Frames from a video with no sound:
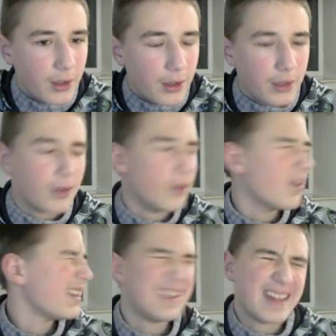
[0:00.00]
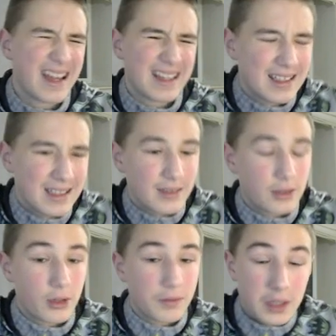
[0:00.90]
No, it, yeah, I
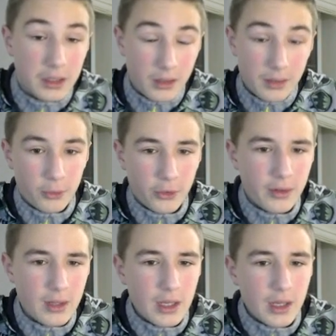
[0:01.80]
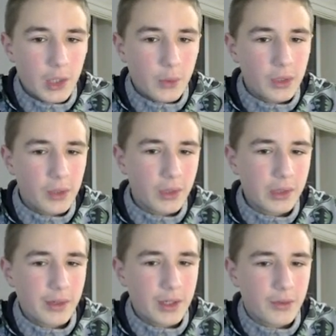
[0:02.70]
should have calculated more. Queen e1,
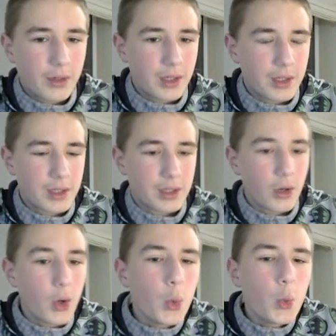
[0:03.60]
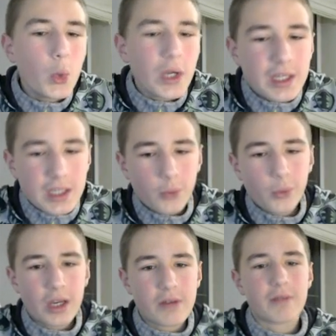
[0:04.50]
queen h4, this is... Oh, I didn't see
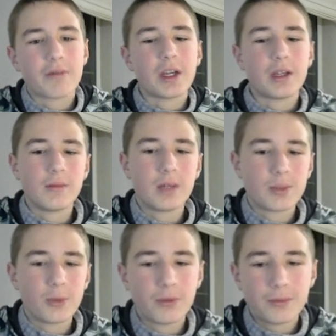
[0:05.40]
queen h5, right? Nice move.